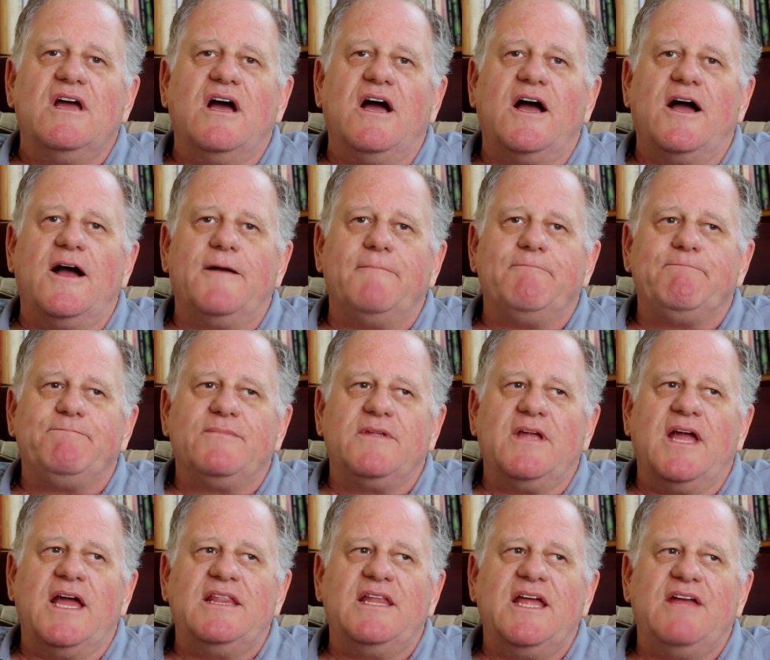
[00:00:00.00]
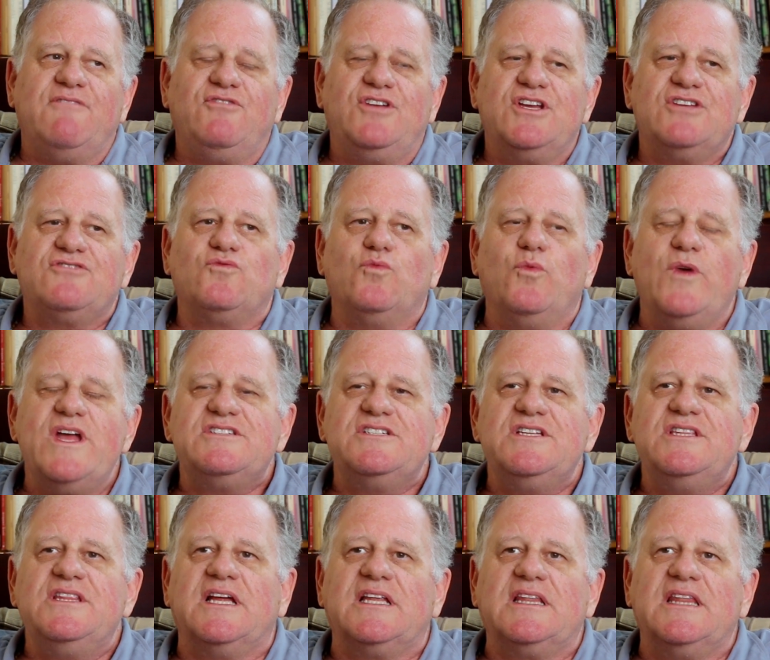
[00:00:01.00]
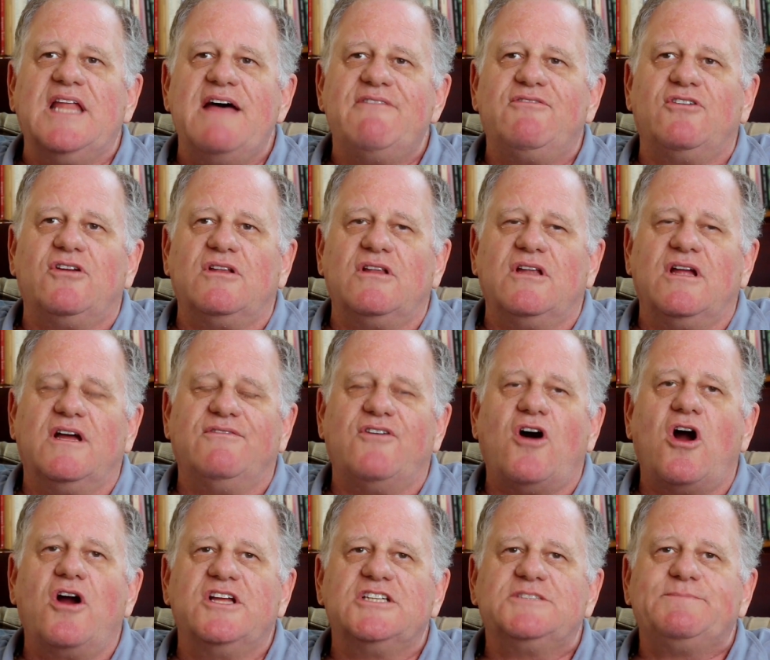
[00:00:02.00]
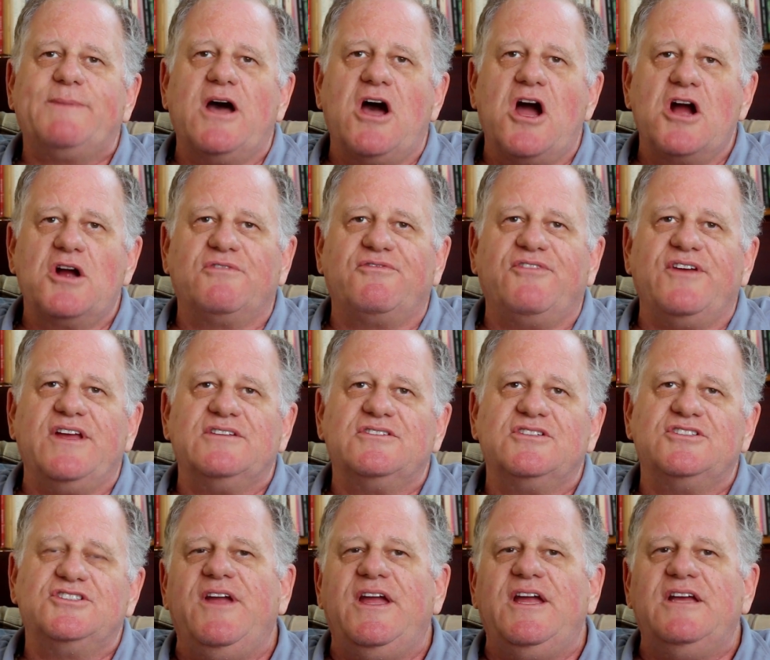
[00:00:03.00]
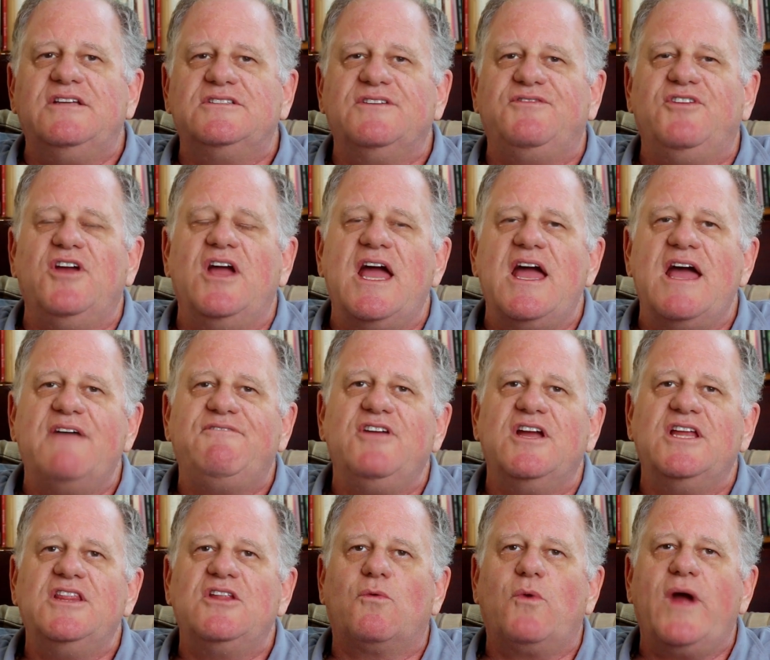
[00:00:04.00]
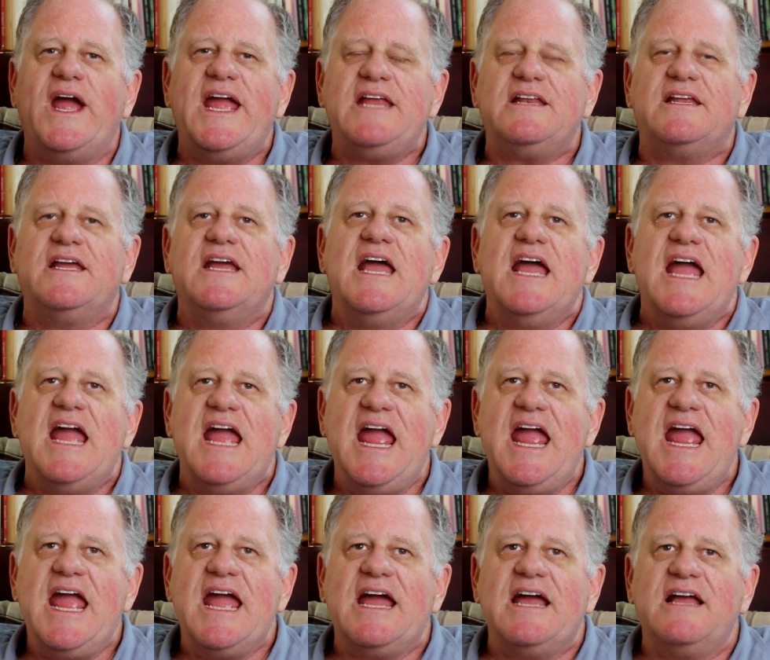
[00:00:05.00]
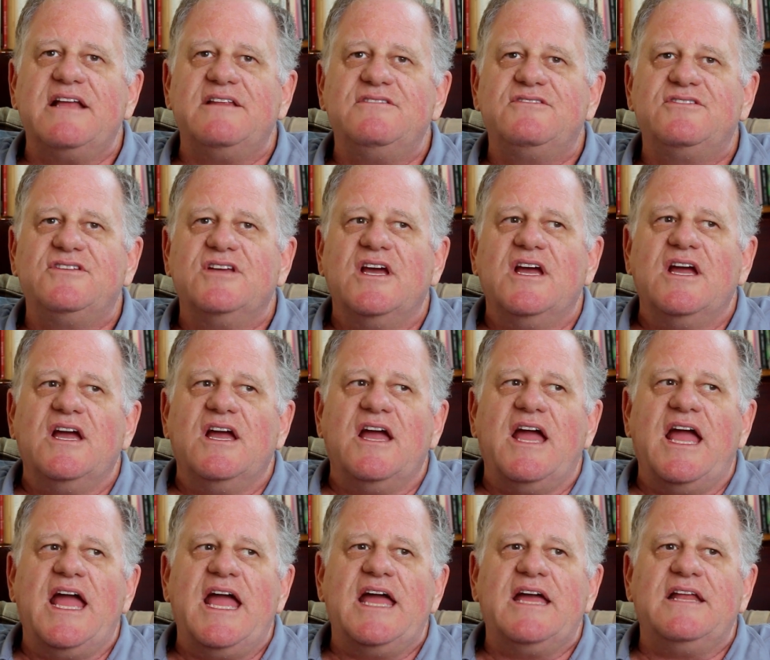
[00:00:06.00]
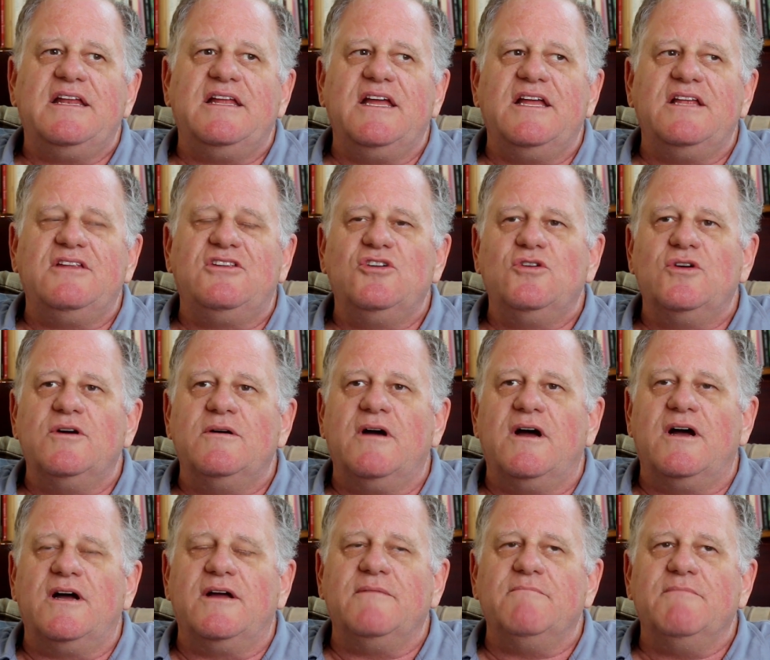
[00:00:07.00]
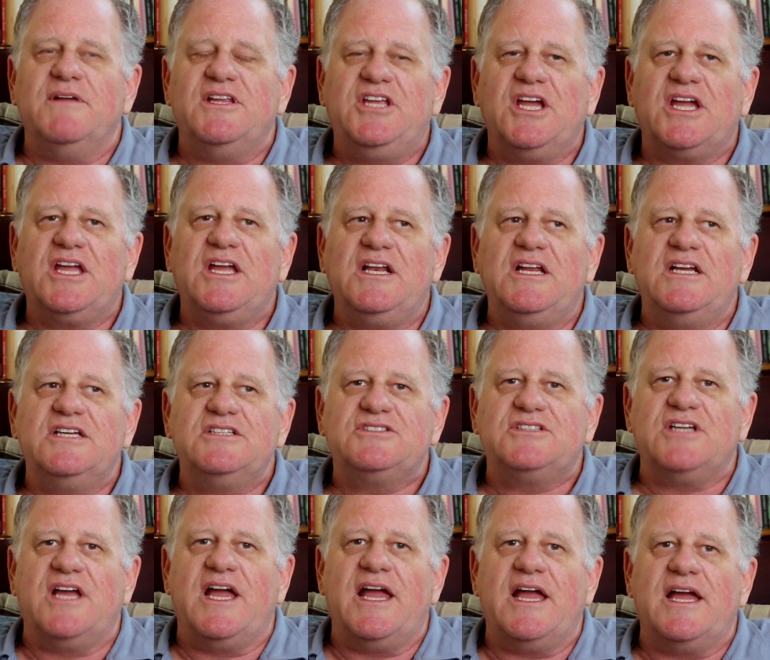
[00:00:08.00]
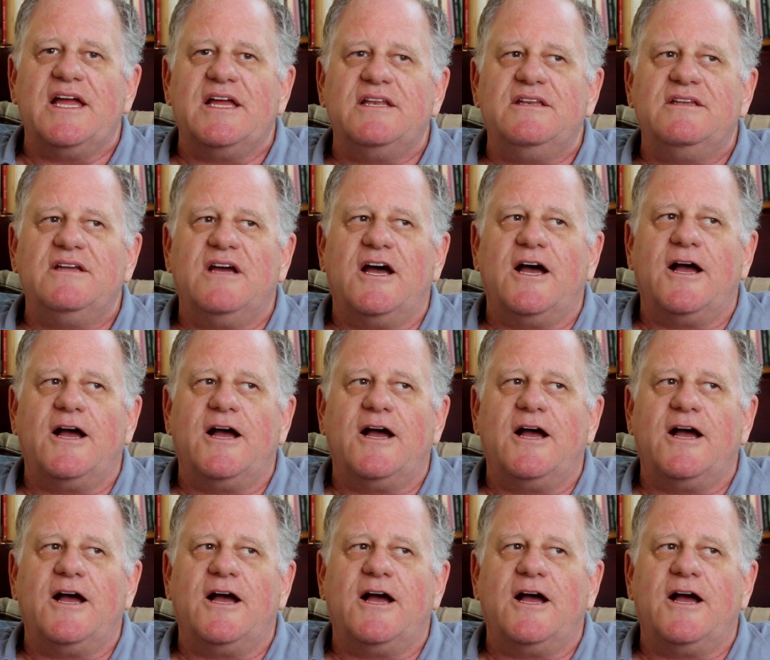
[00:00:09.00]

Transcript: And they've just risen the level of artist biographies. If you have in the right hands and into a meticulous and